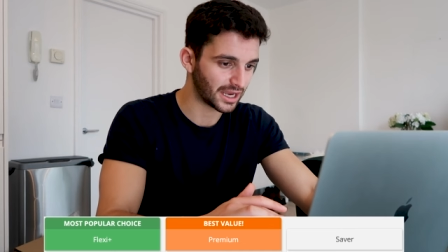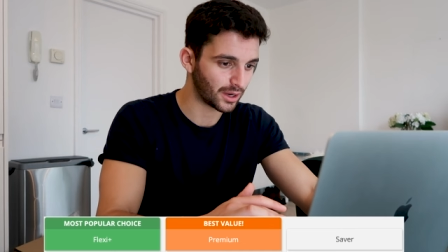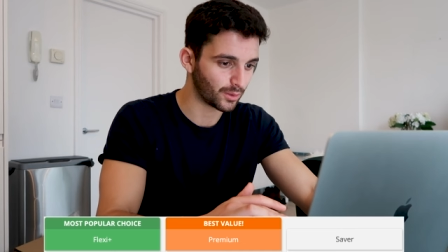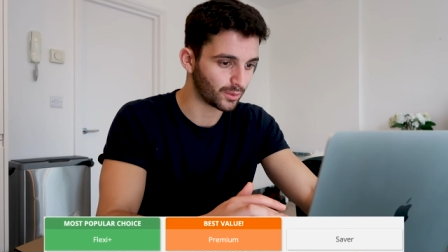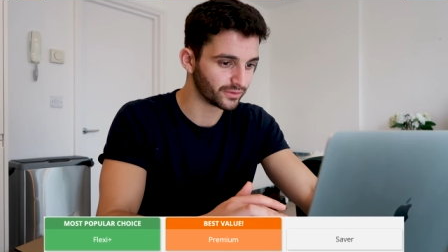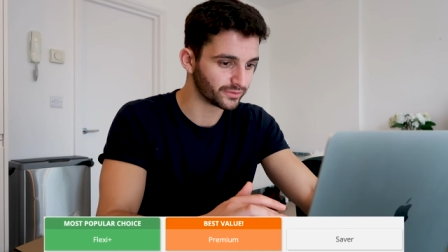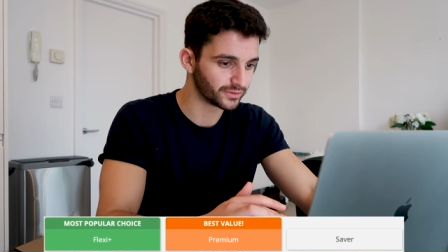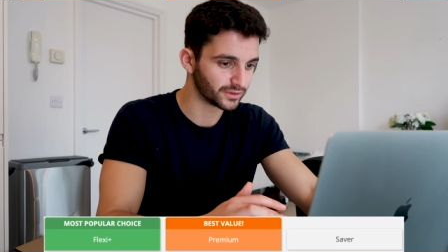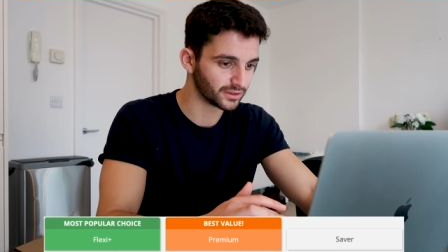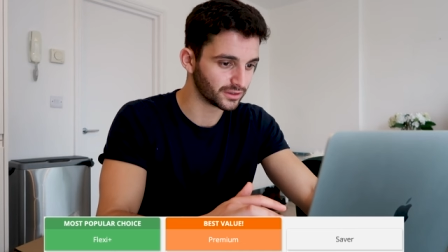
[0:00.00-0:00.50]

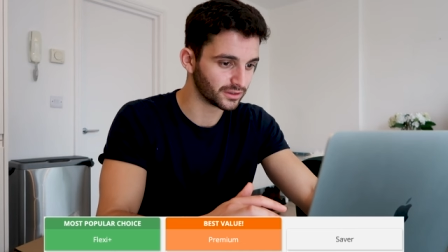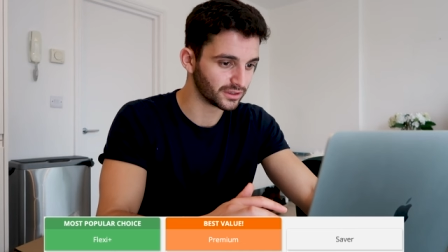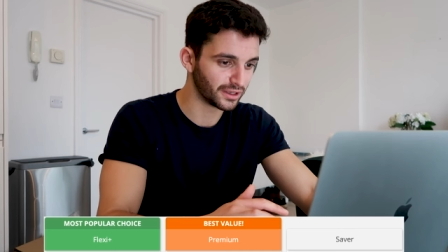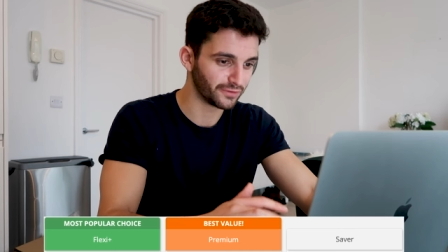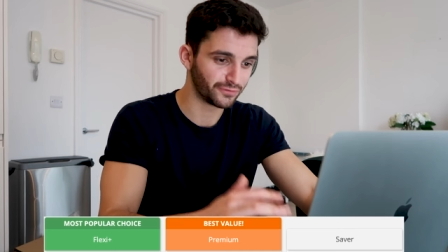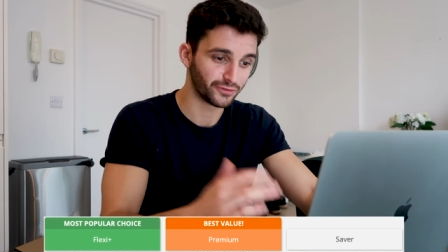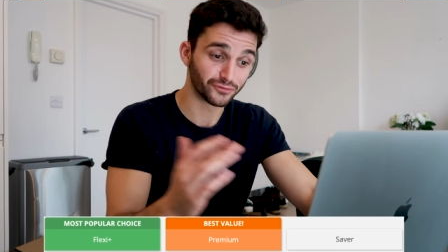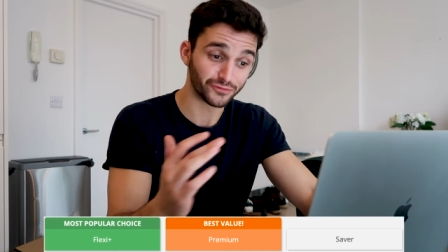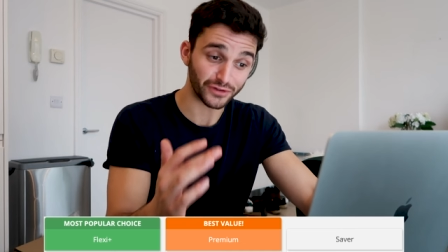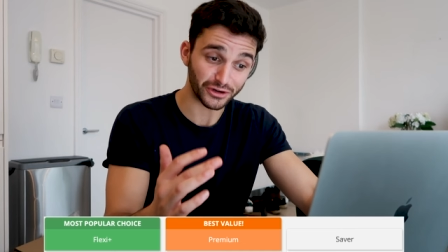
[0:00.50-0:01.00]
However,
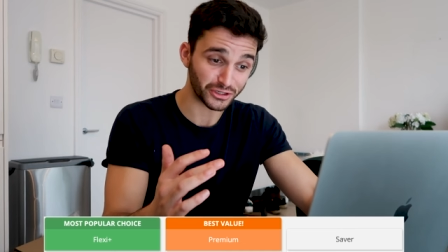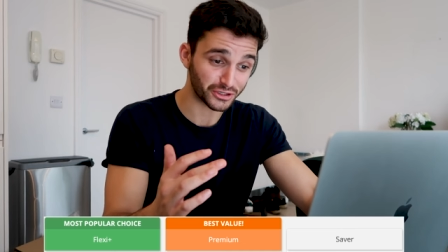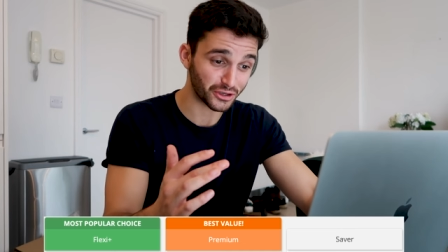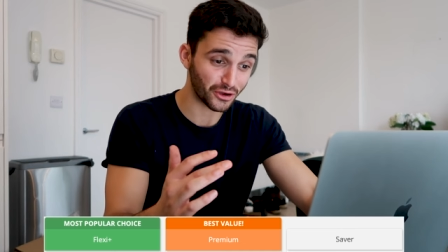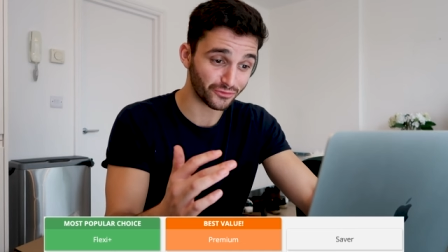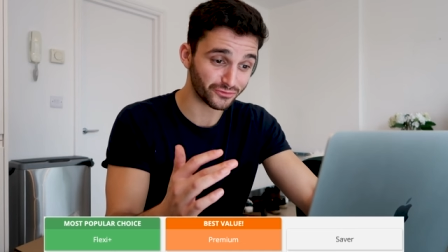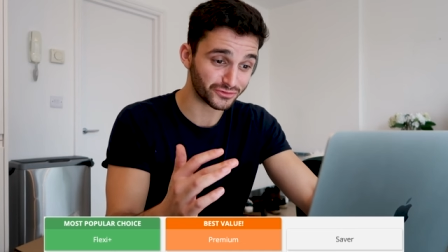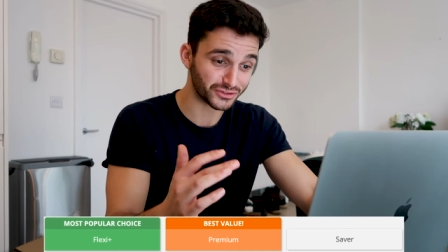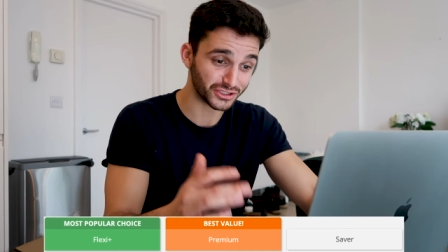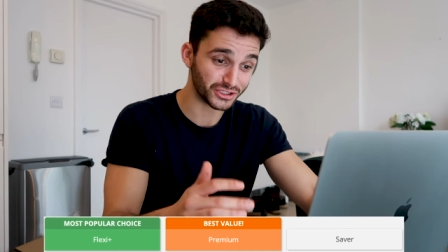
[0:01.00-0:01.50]
if you're very
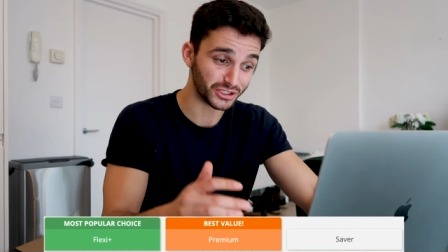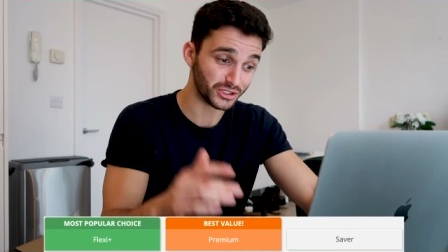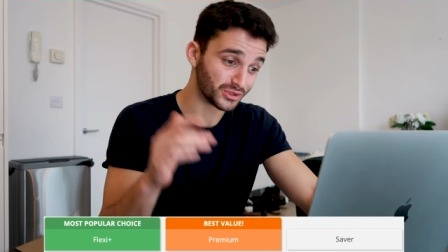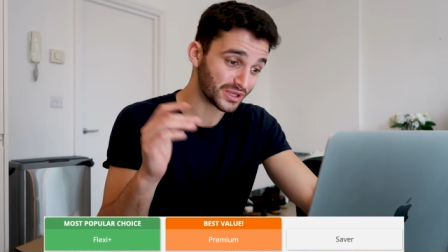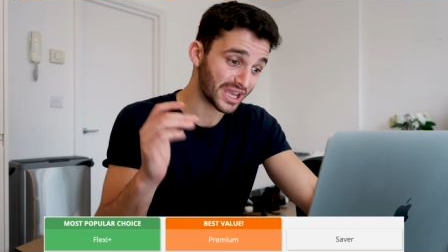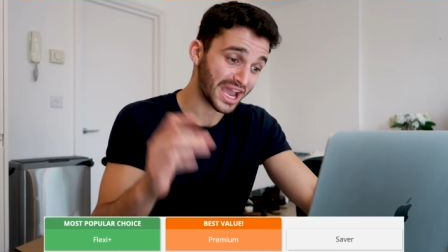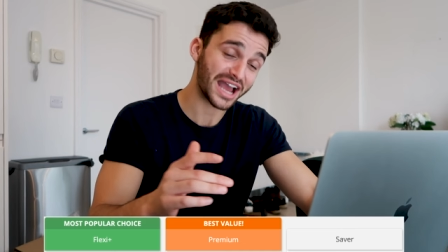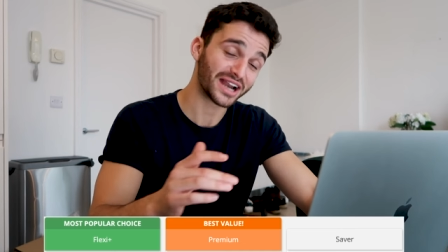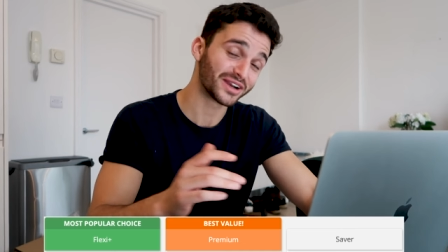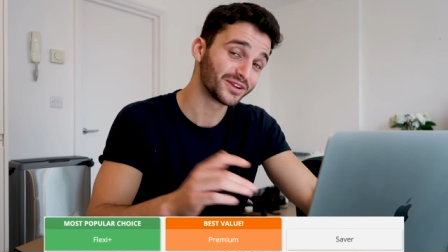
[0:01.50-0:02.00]
confident,
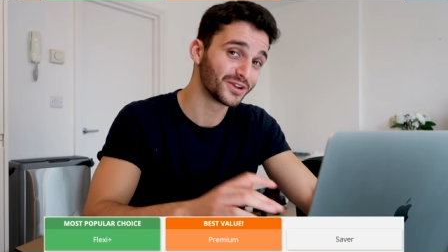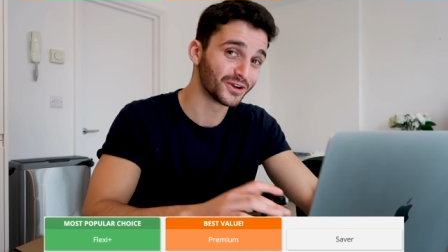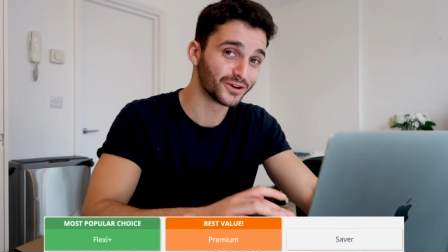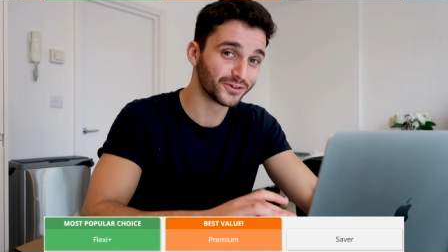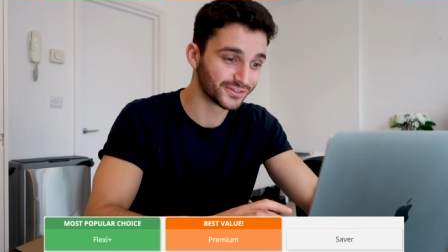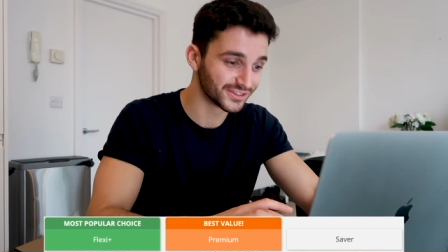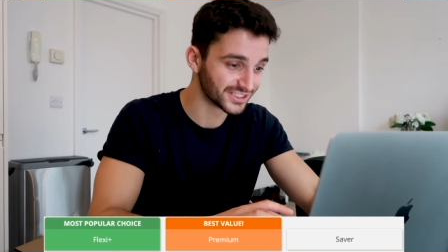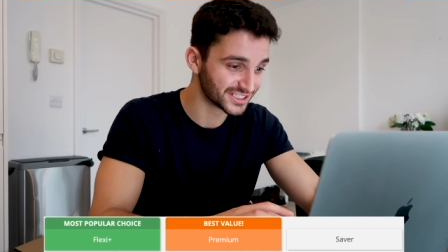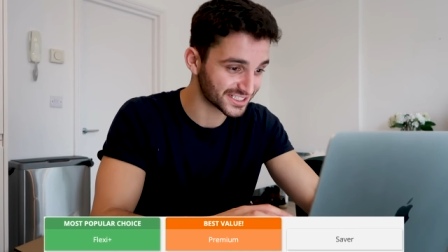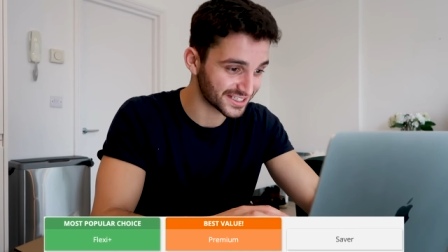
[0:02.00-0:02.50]
you can
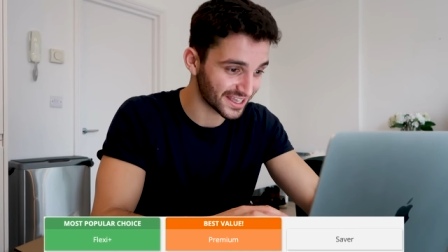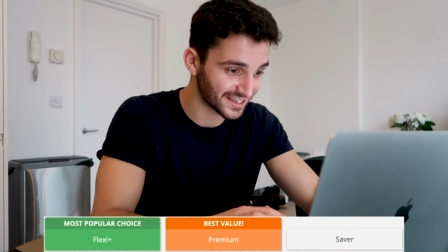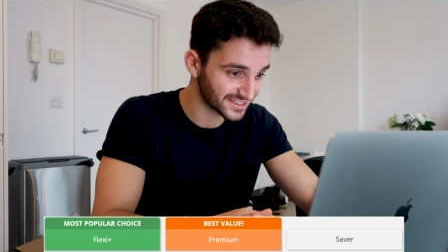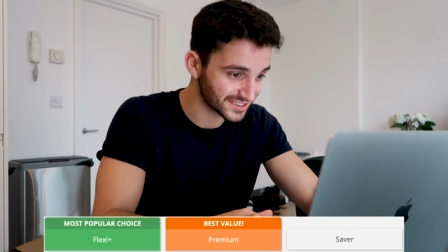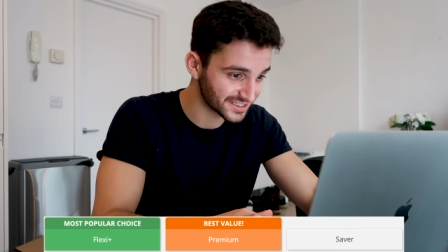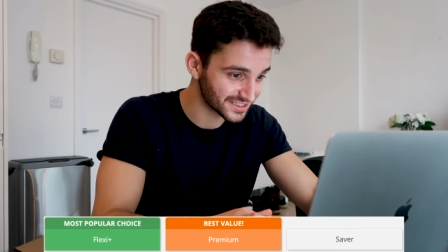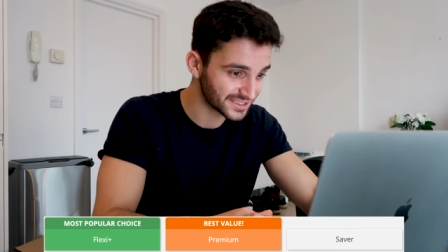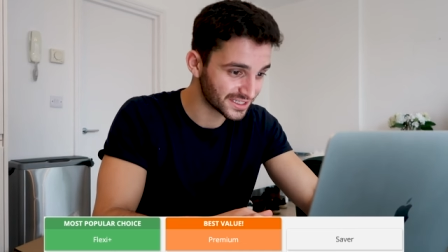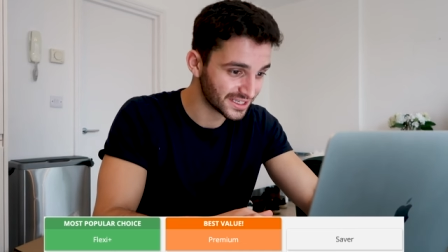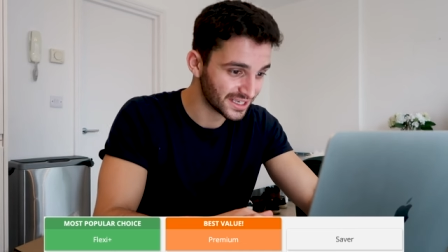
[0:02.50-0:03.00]
go for the
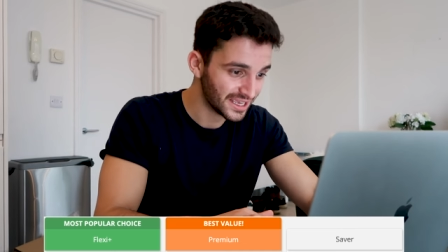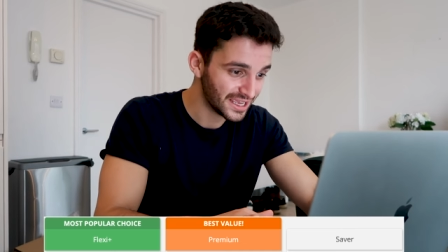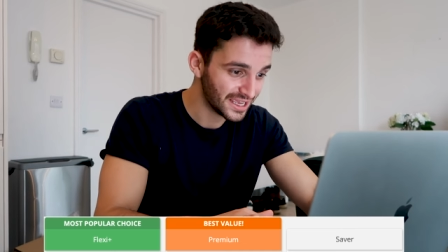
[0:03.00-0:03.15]
Saver.